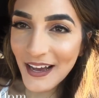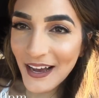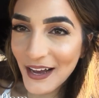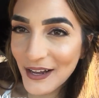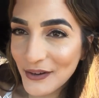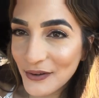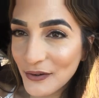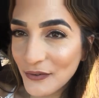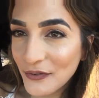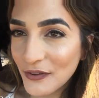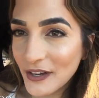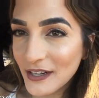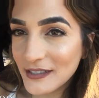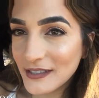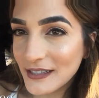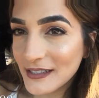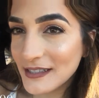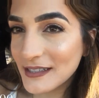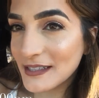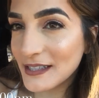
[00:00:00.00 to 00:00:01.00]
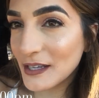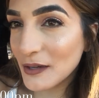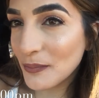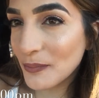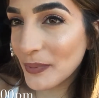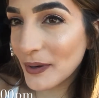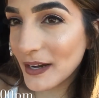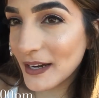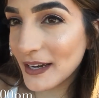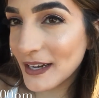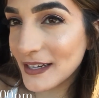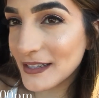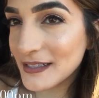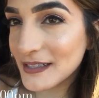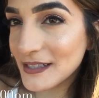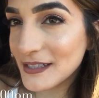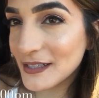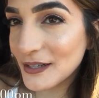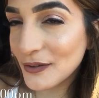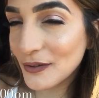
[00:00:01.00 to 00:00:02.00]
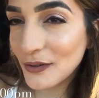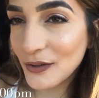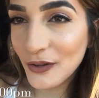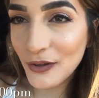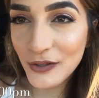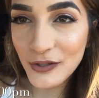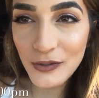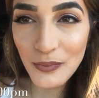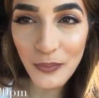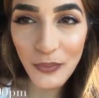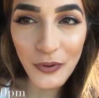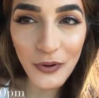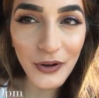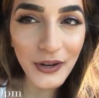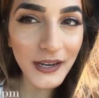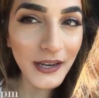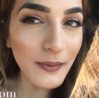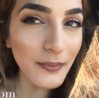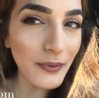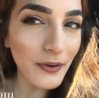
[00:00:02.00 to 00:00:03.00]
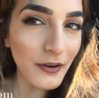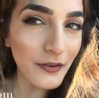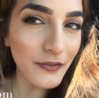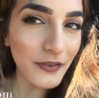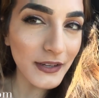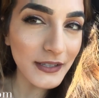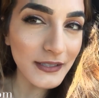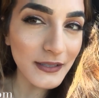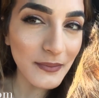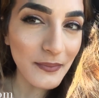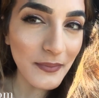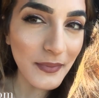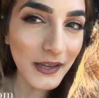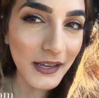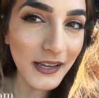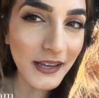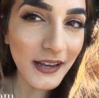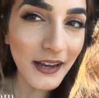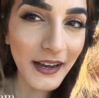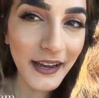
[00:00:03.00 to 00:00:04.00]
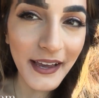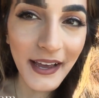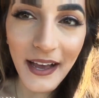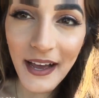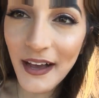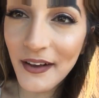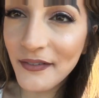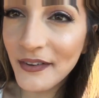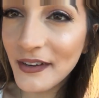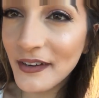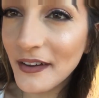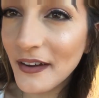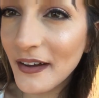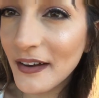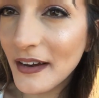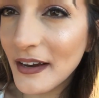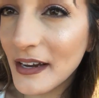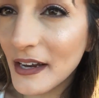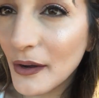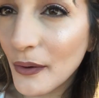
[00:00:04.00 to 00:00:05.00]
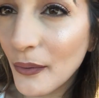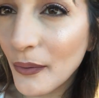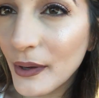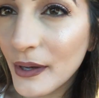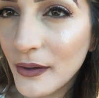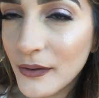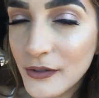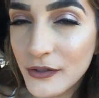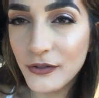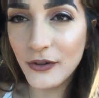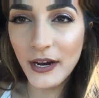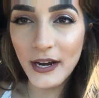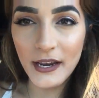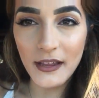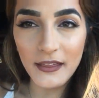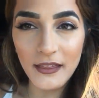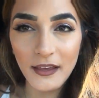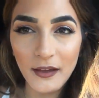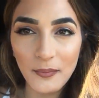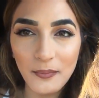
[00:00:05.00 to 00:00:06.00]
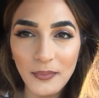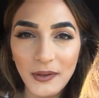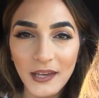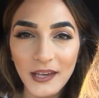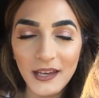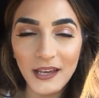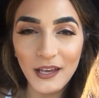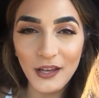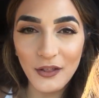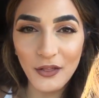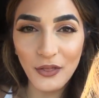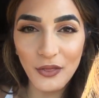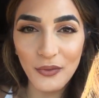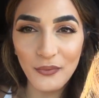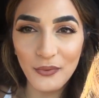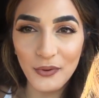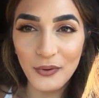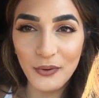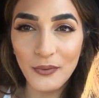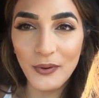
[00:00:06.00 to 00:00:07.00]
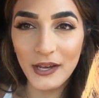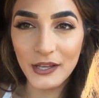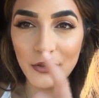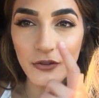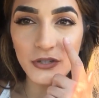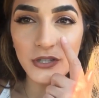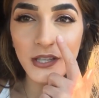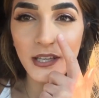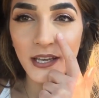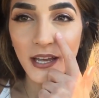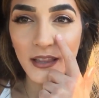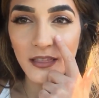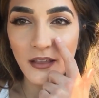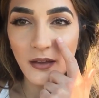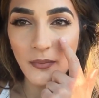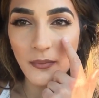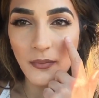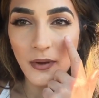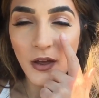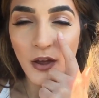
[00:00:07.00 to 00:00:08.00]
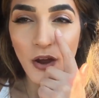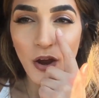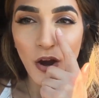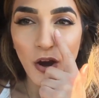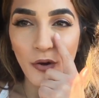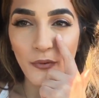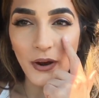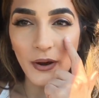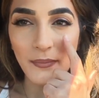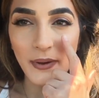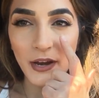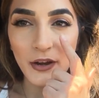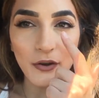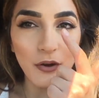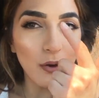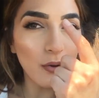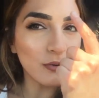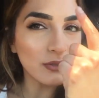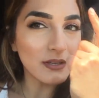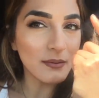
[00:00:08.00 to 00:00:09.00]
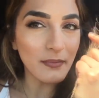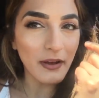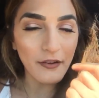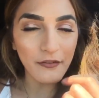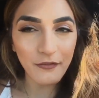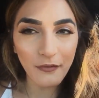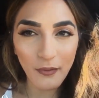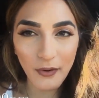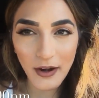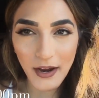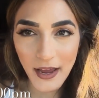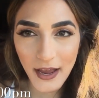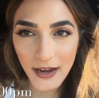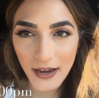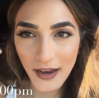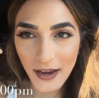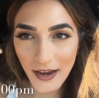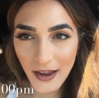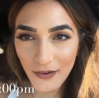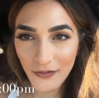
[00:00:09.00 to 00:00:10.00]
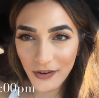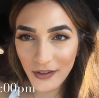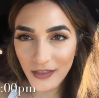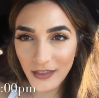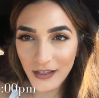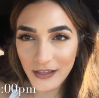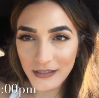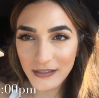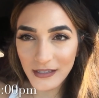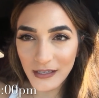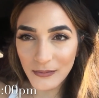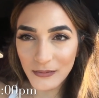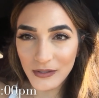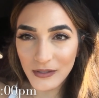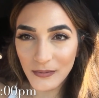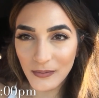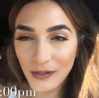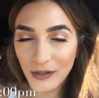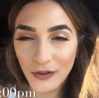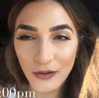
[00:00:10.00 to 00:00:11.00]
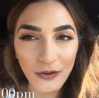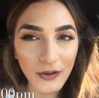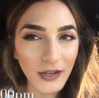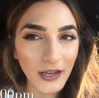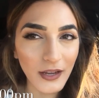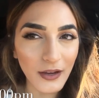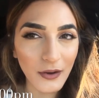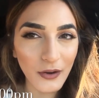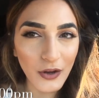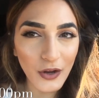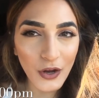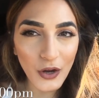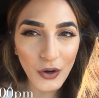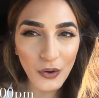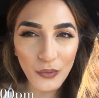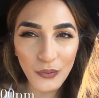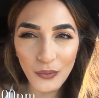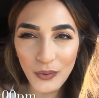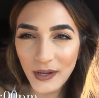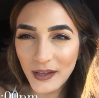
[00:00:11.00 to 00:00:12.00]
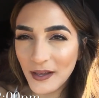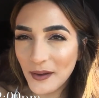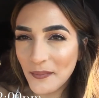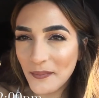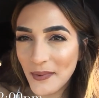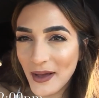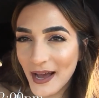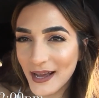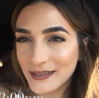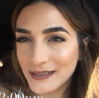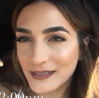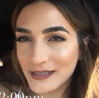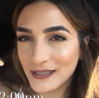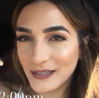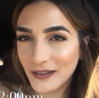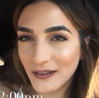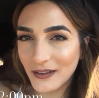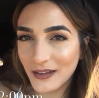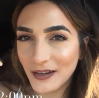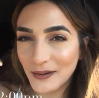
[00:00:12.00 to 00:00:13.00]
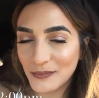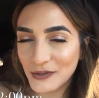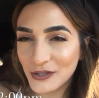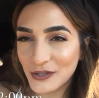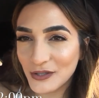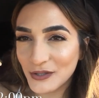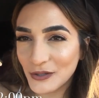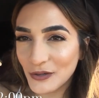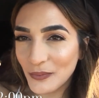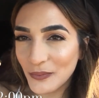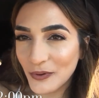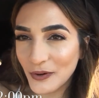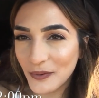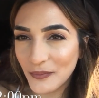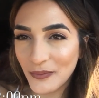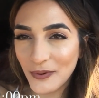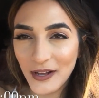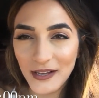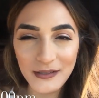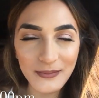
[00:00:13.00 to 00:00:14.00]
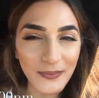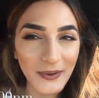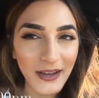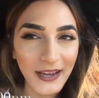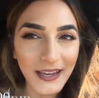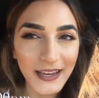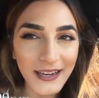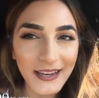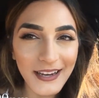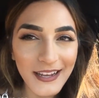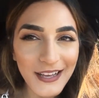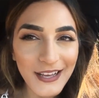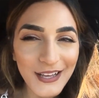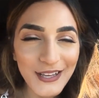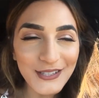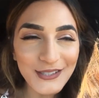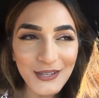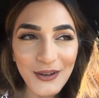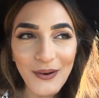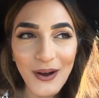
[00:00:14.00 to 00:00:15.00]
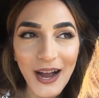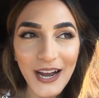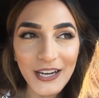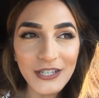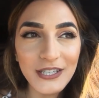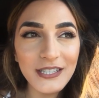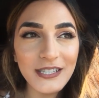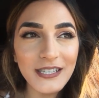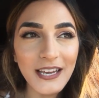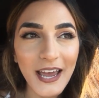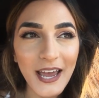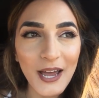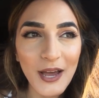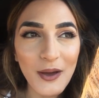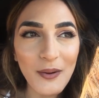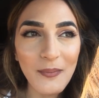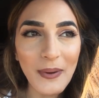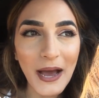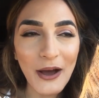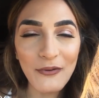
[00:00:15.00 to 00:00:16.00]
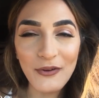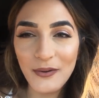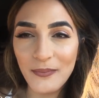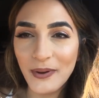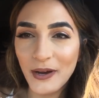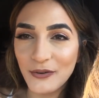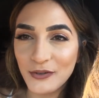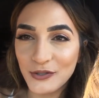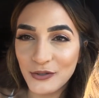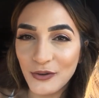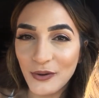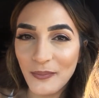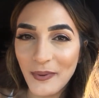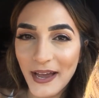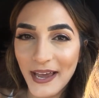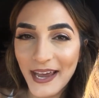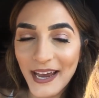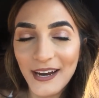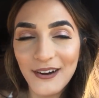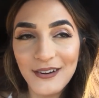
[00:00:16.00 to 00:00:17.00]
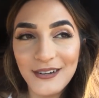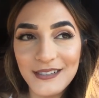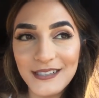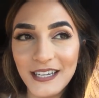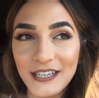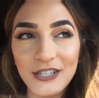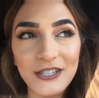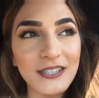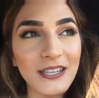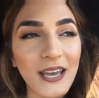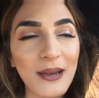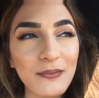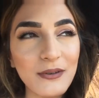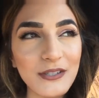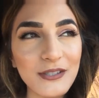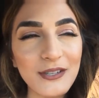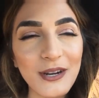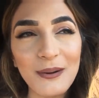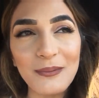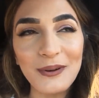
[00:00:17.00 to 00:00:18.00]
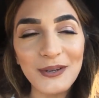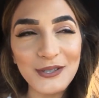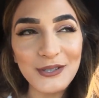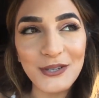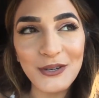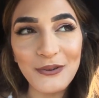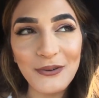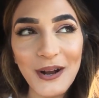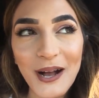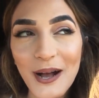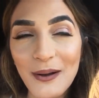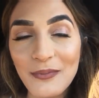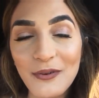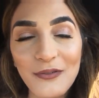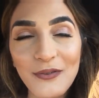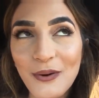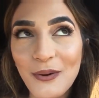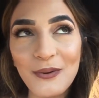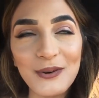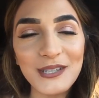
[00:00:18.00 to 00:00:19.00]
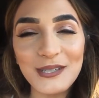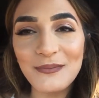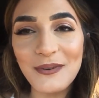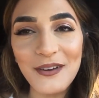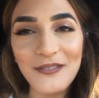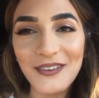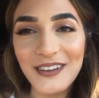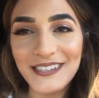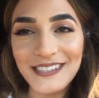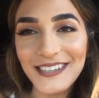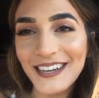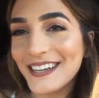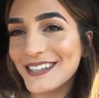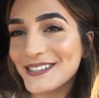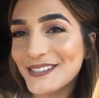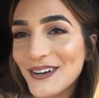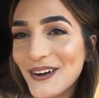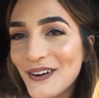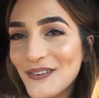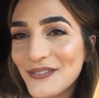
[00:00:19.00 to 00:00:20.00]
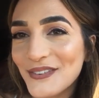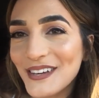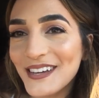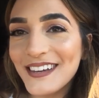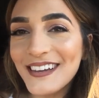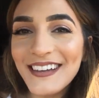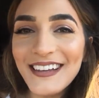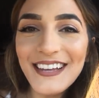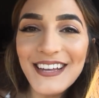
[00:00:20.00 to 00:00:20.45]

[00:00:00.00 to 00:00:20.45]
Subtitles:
I don't know if you guys can see, but it still looks pretty perfect to me. I haven't got any oils or anything peeking through. I usually get them around my nose and my forehead, and everything seems to be looking really matte still, and I'm super impressed by it. So I just am out and about doing my errands. I just came to Starbucks to grab, of course, my venti iced coffee.